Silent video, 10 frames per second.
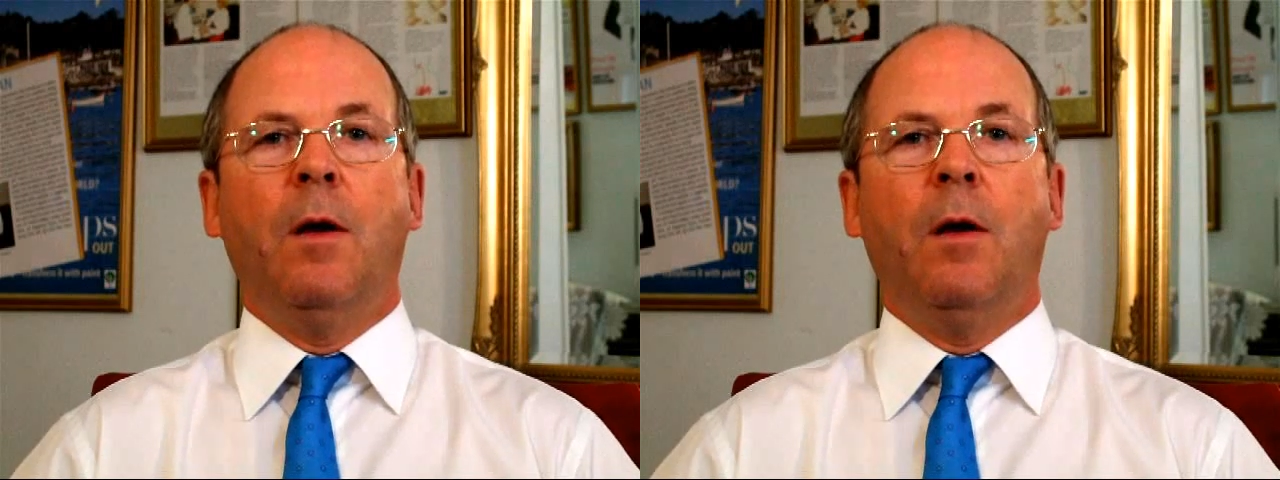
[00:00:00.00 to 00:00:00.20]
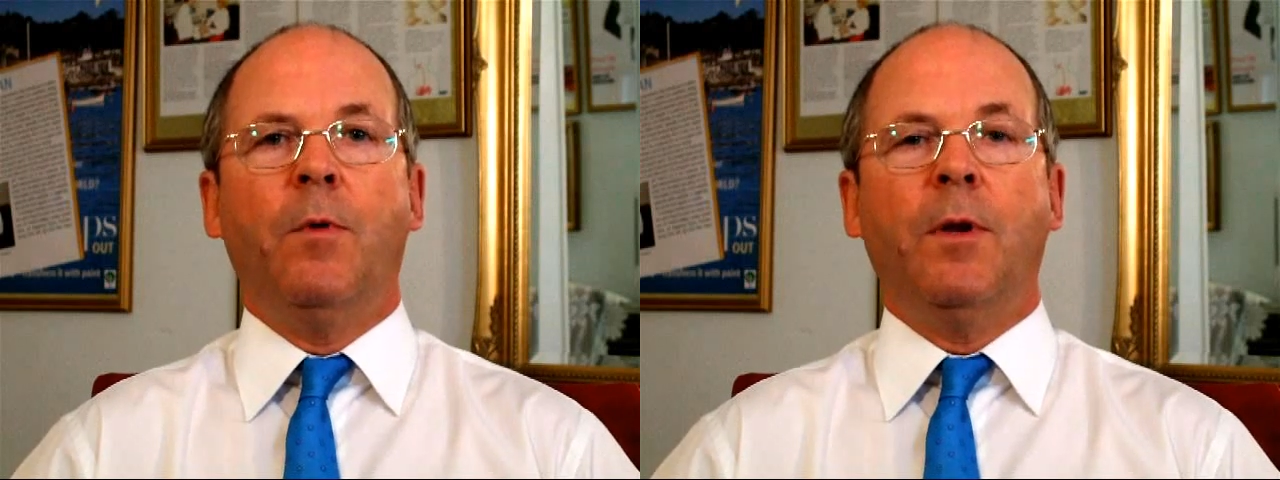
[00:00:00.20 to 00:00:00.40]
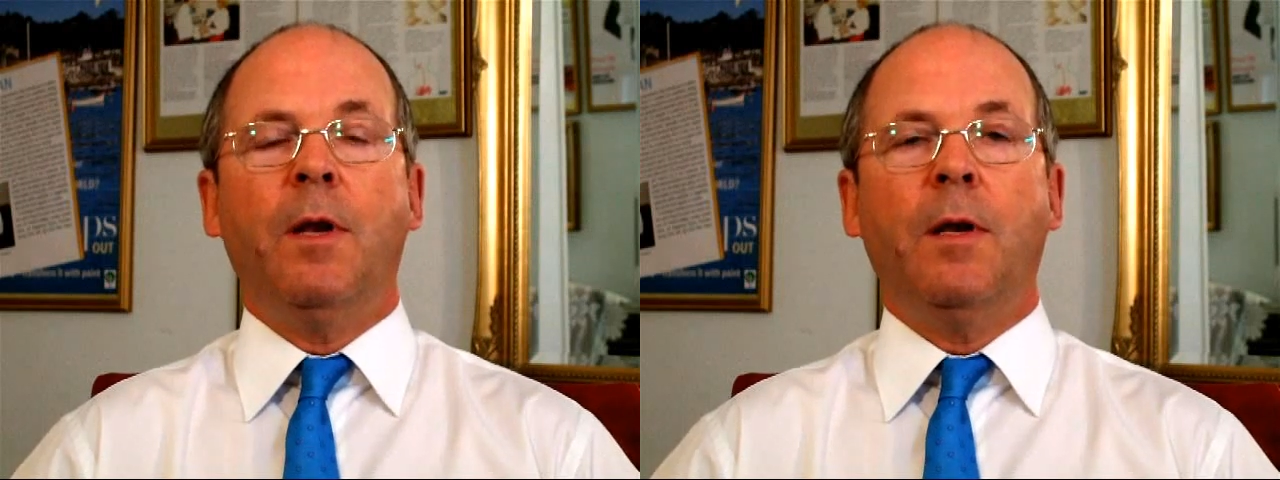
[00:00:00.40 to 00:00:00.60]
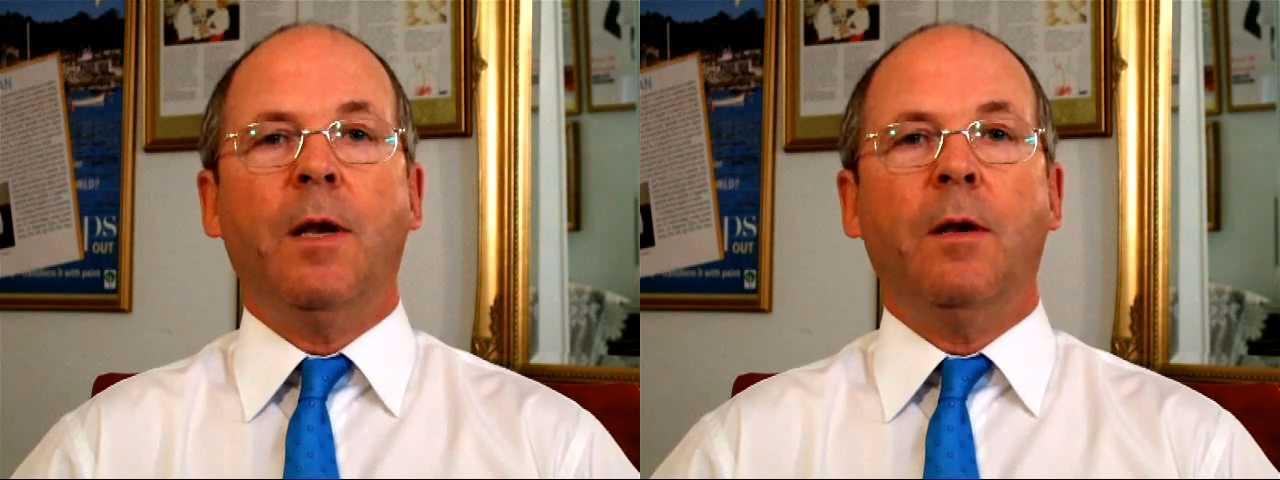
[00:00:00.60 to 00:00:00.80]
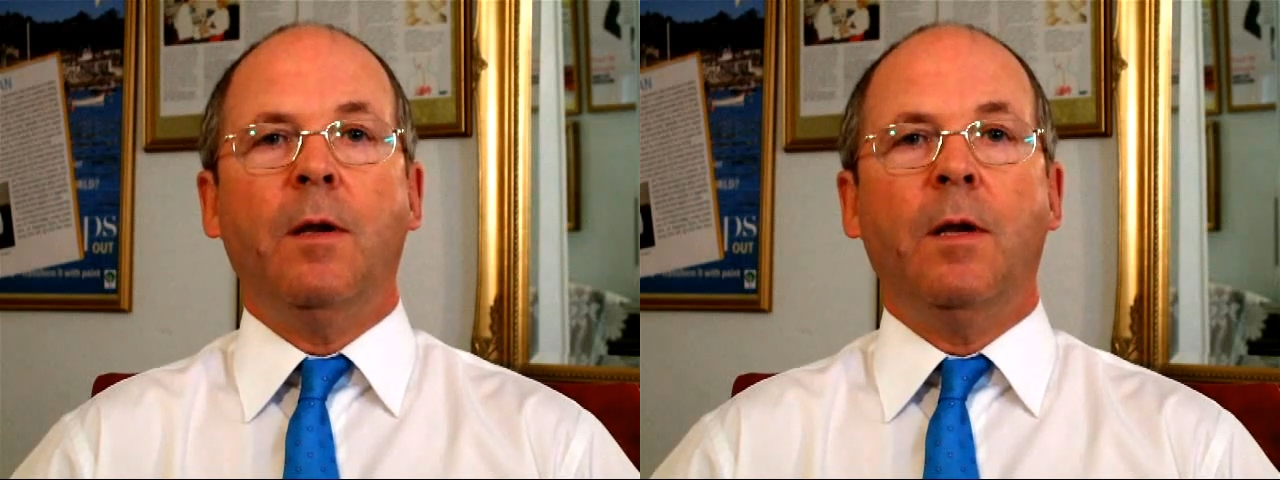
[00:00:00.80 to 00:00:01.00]
But then
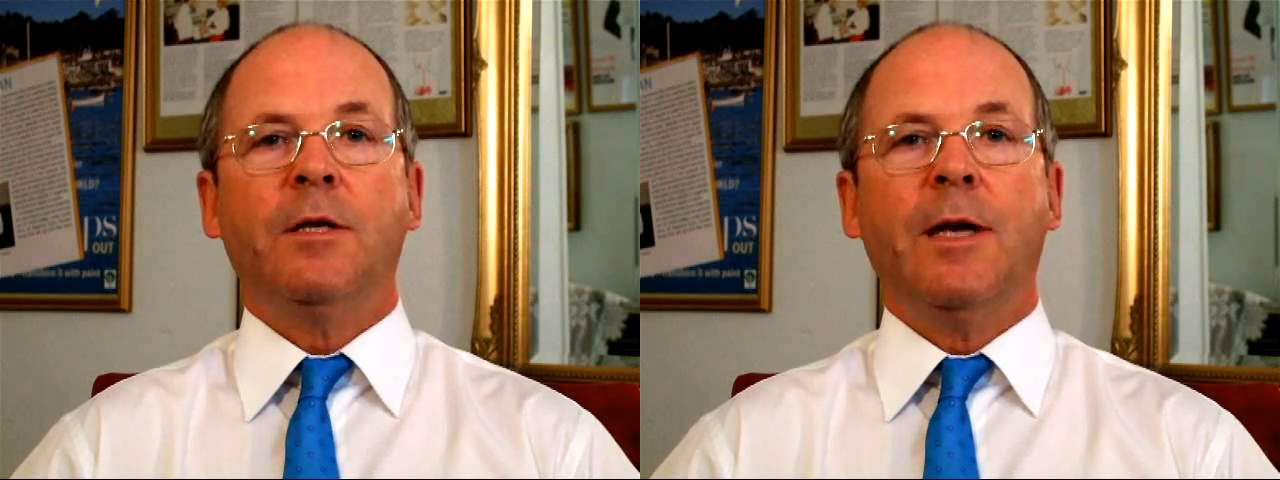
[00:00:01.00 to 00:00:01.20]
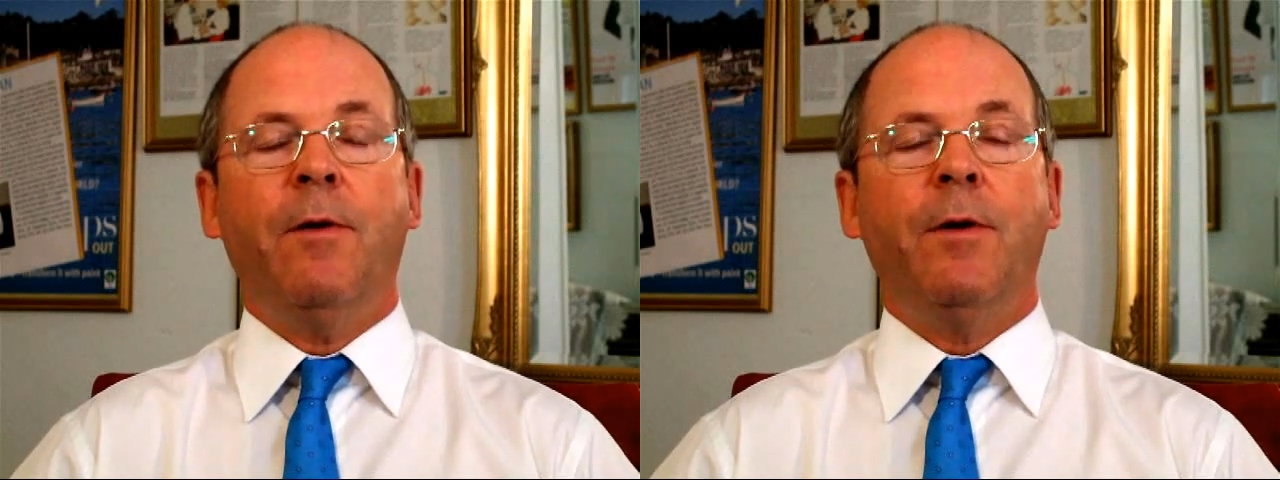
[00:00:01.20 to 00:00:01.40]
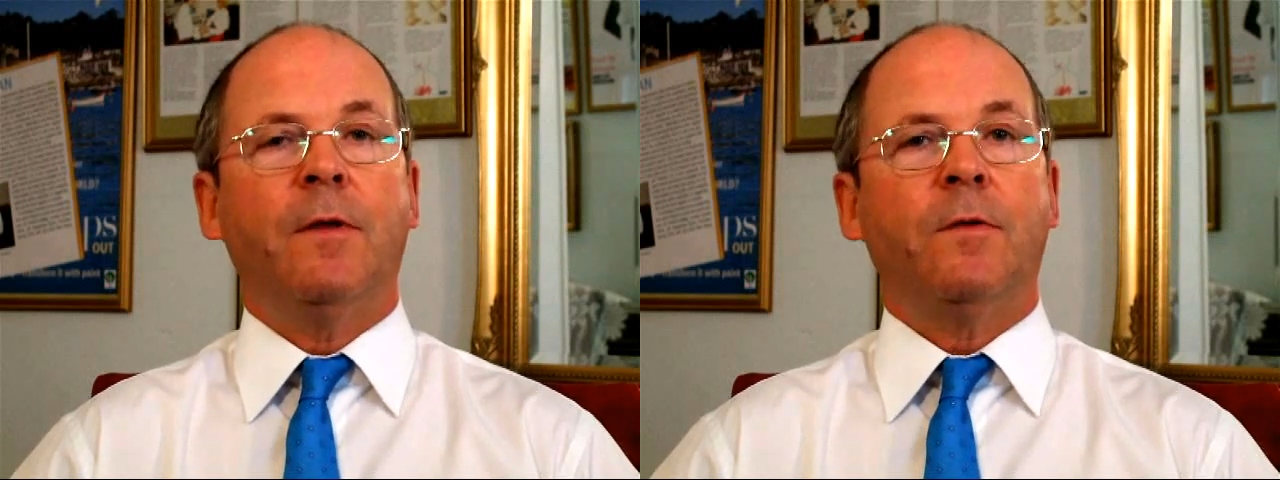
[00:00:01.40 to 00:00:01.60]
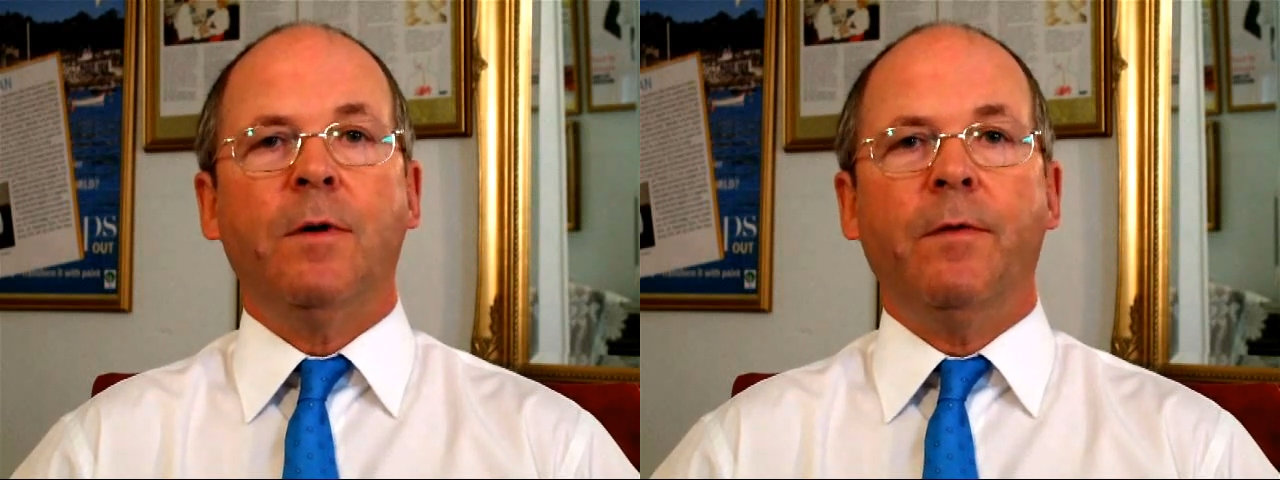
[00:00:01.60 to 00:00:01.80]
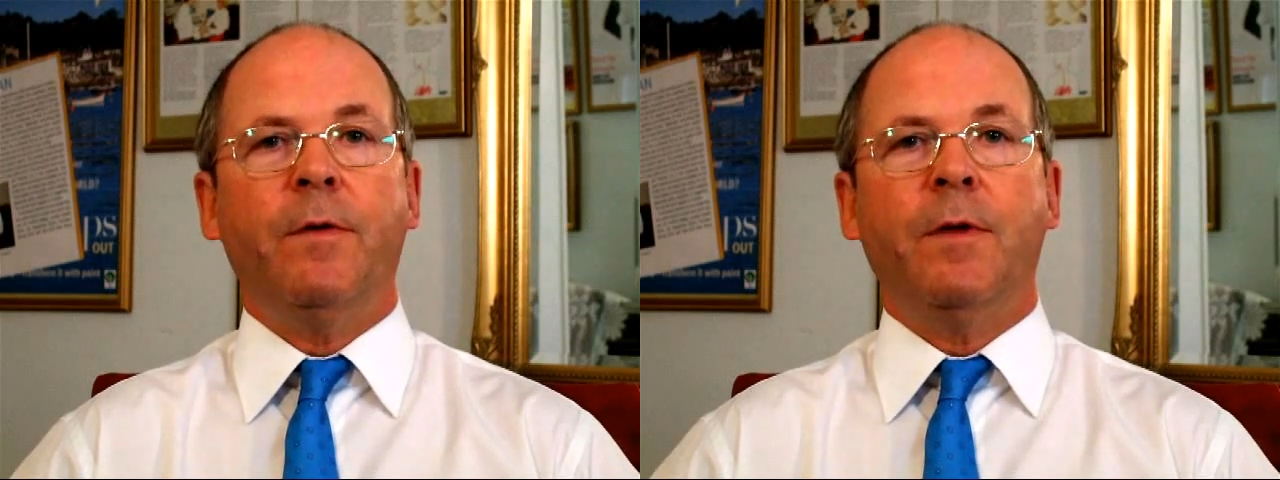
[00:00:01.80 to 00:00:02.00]
again, it's carried in
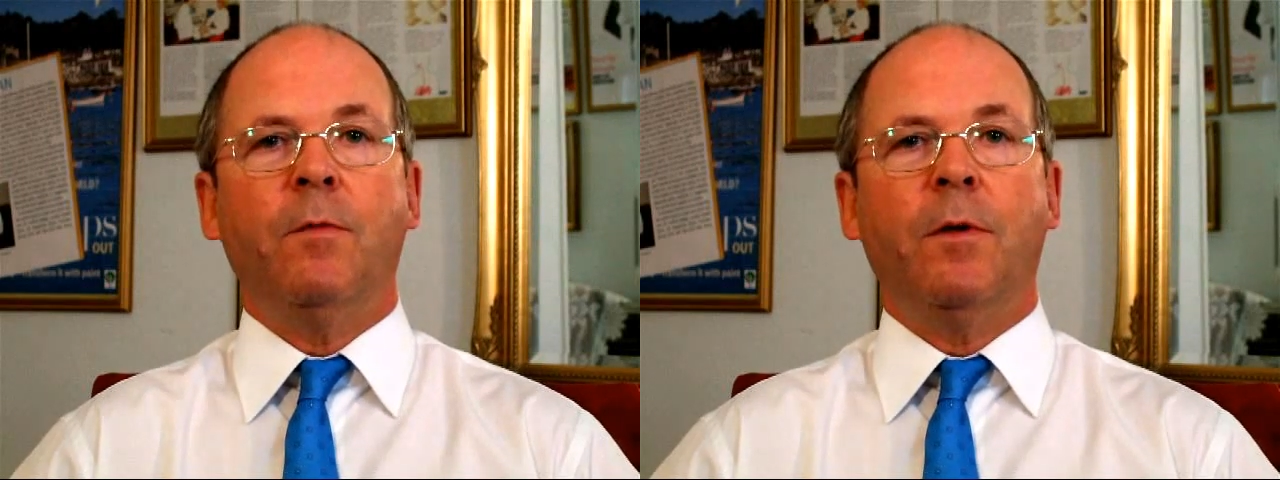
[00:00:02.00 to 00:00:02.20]
through everything,